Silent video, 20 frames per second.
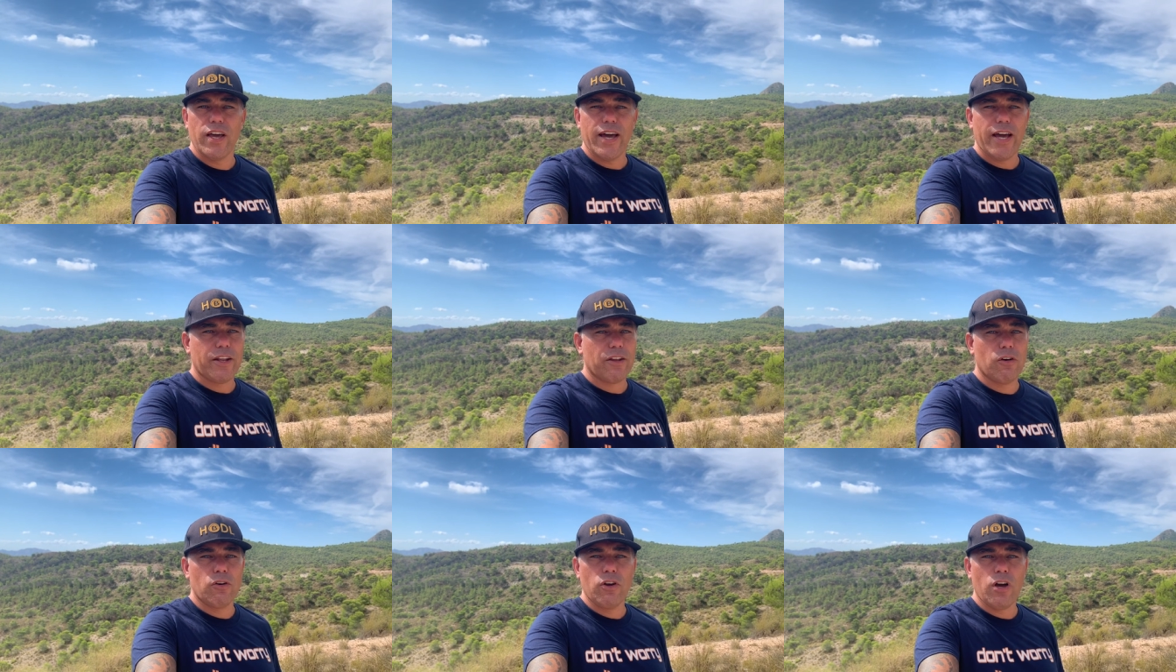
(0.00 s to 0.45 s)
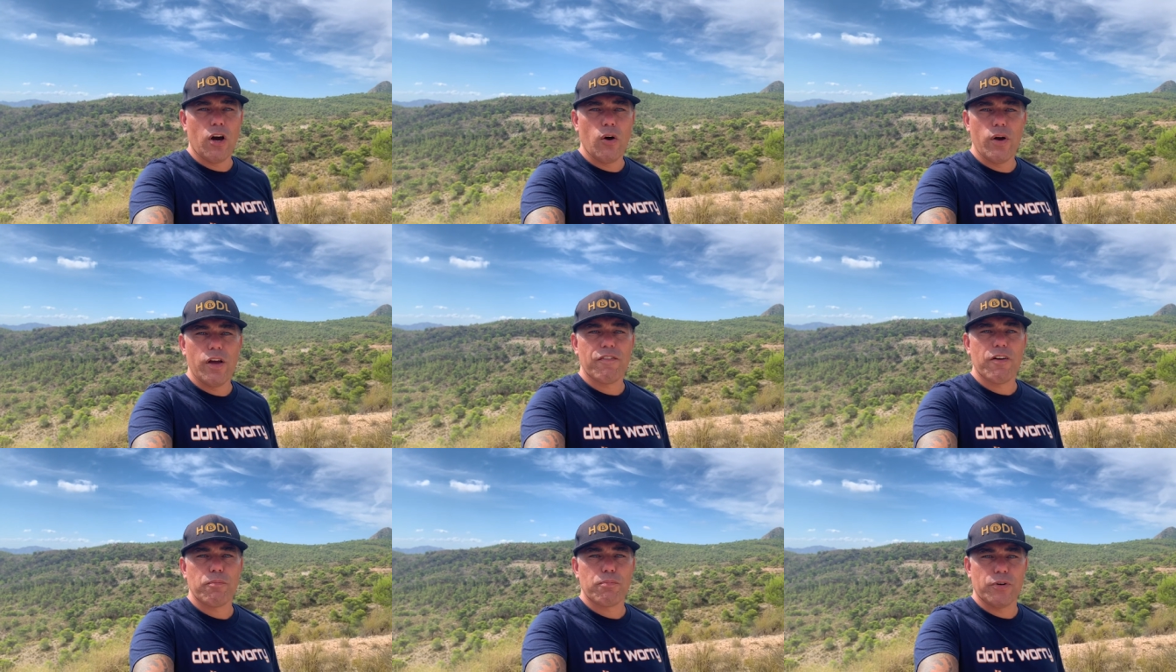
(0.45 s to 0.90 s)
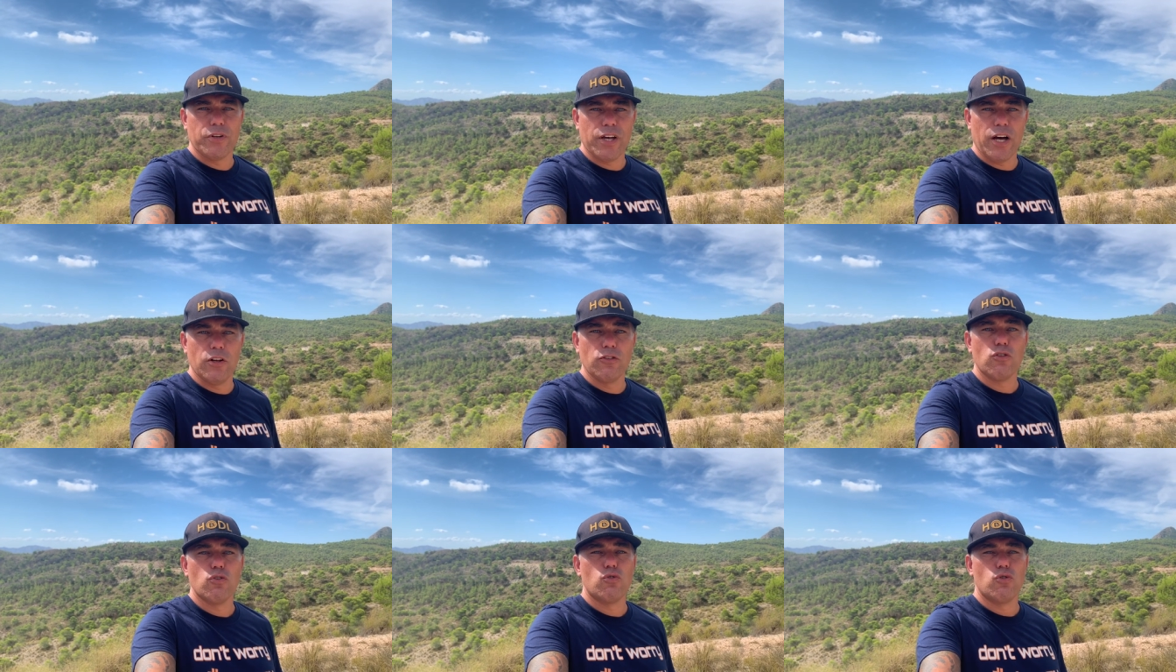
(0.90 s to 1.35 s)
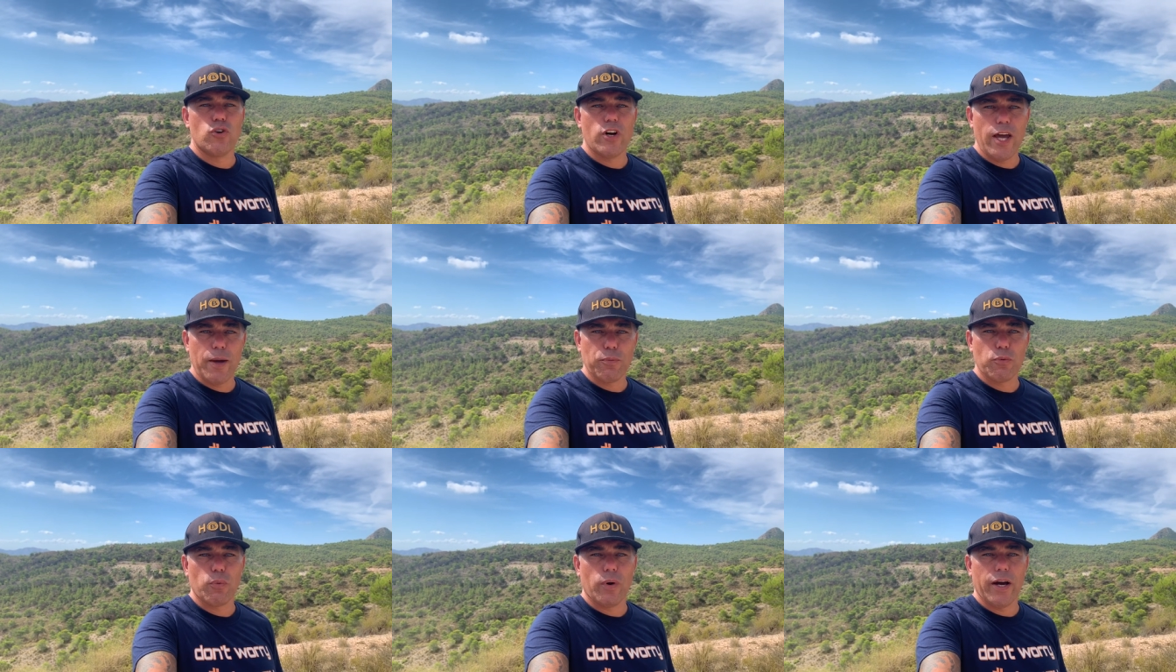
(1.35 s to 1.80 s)
I don't know if I pronounce
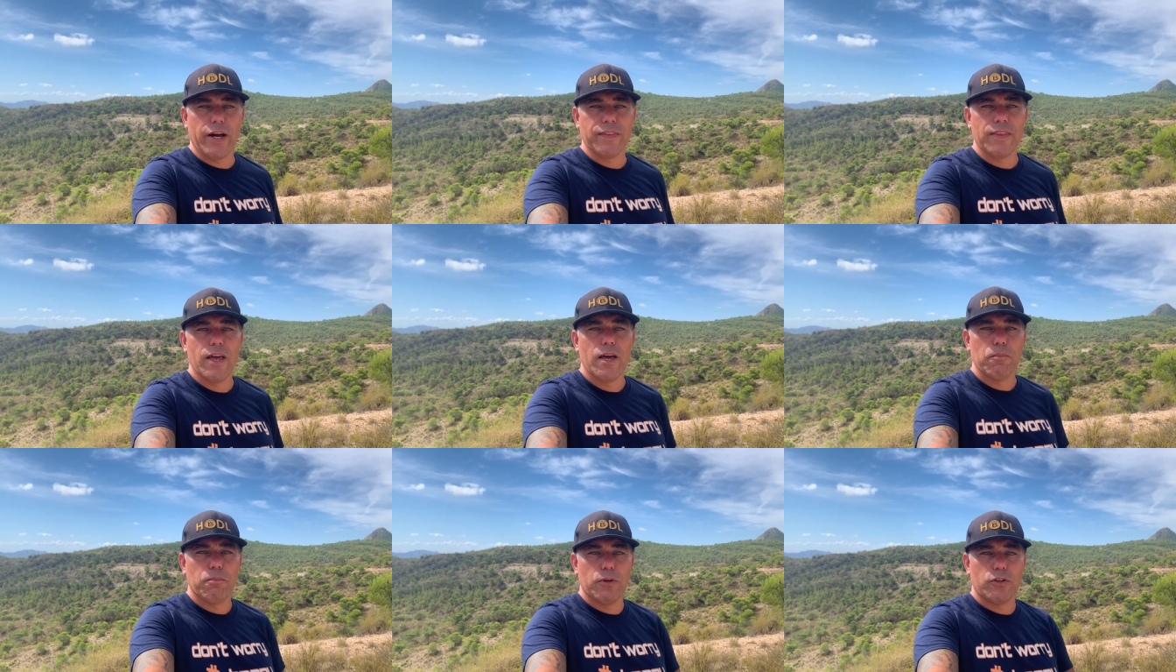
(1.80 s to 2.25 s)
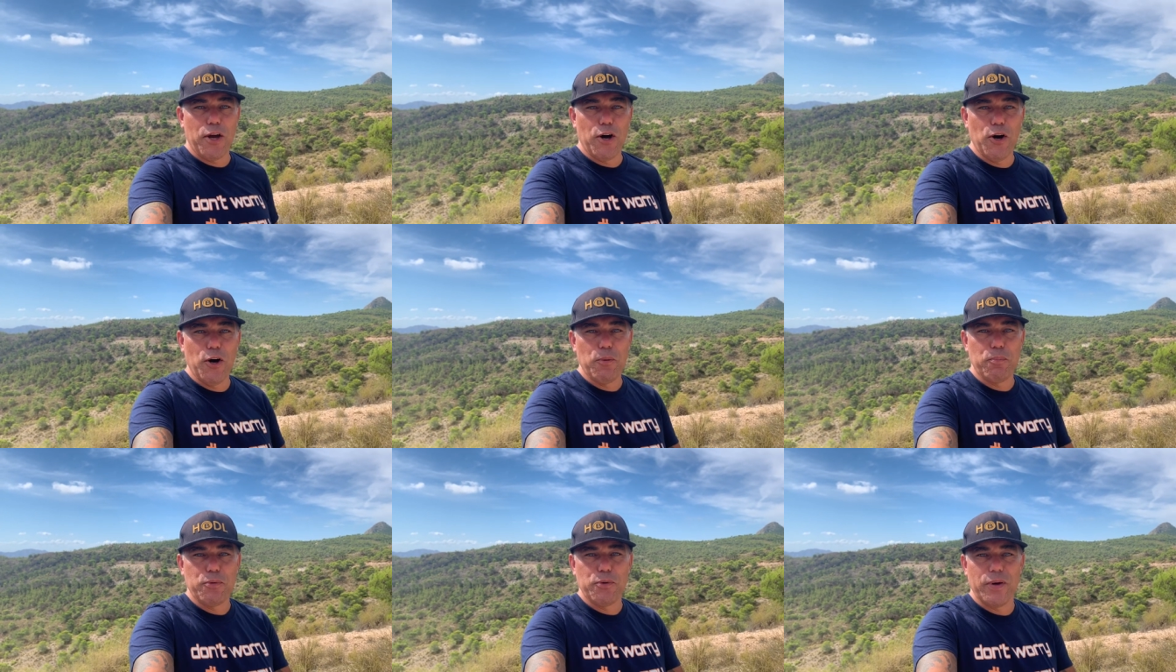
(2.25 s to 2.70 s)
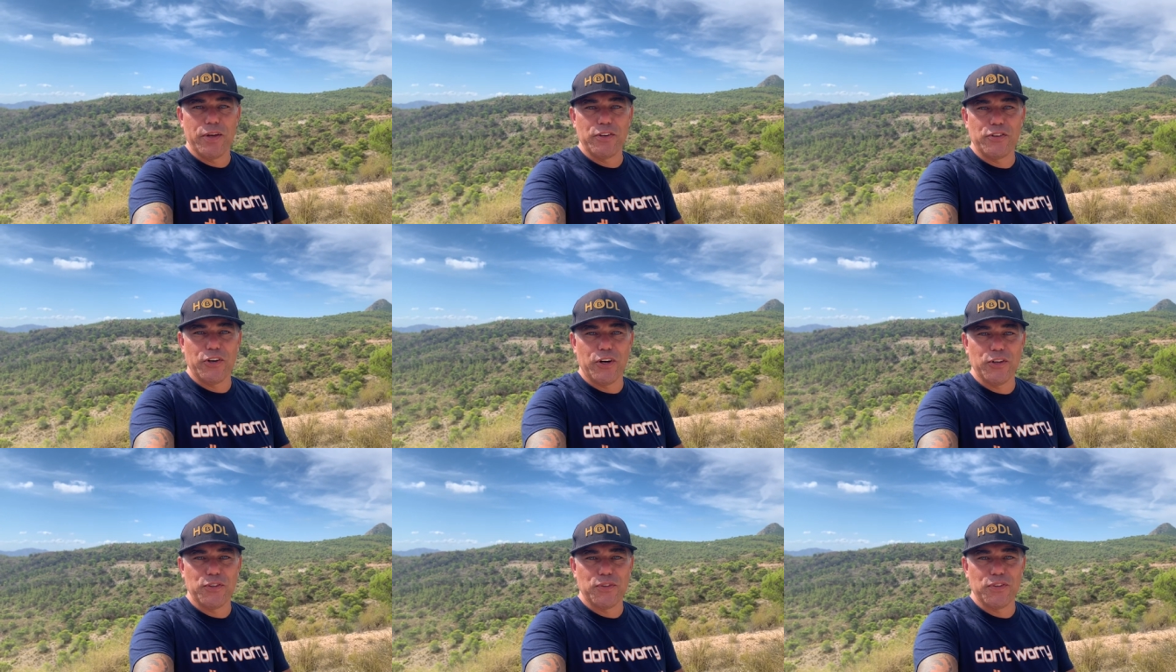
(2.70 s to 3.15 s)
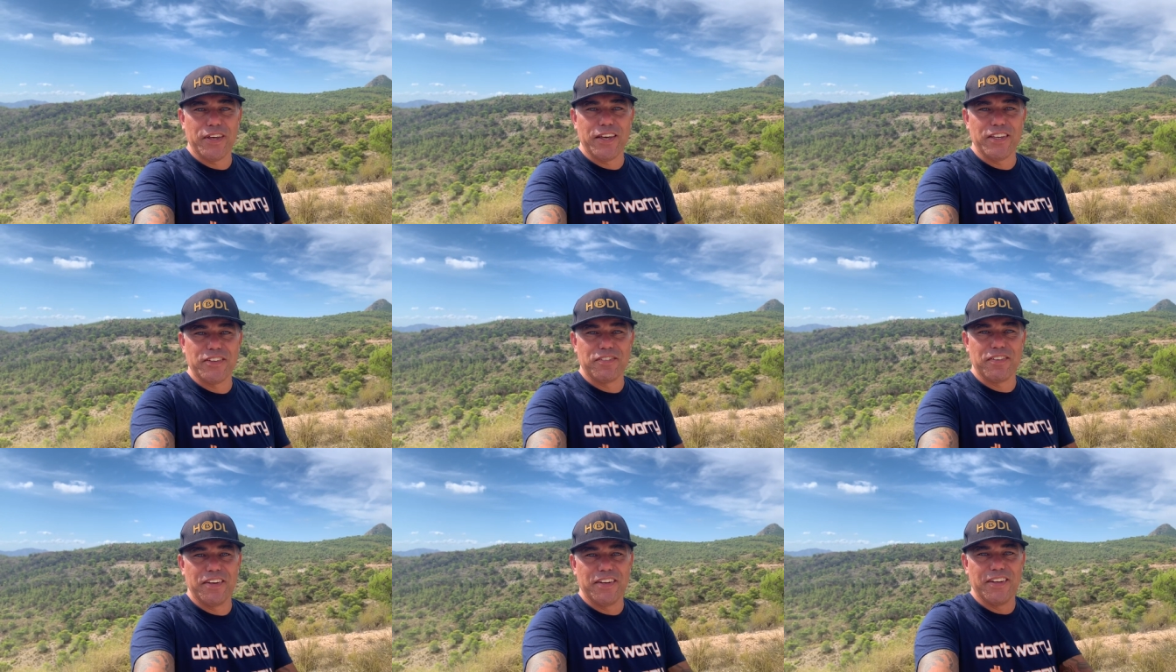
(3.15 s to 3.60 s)
wrapped right, but I hope you enjoyed
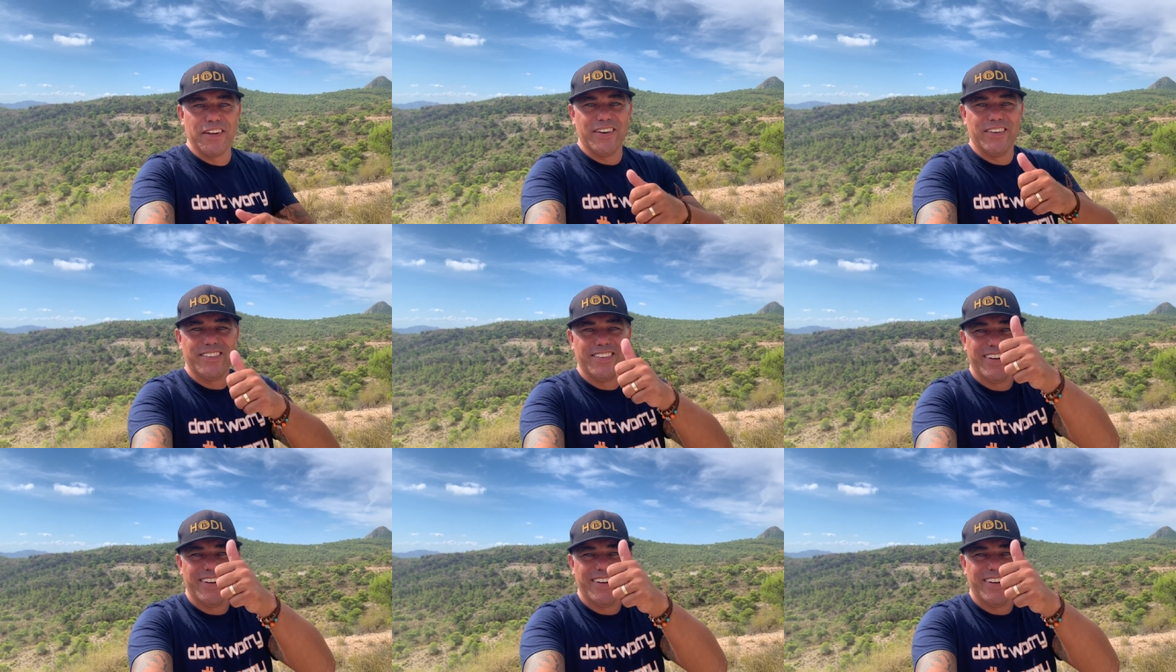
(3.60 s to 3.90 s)
today's video.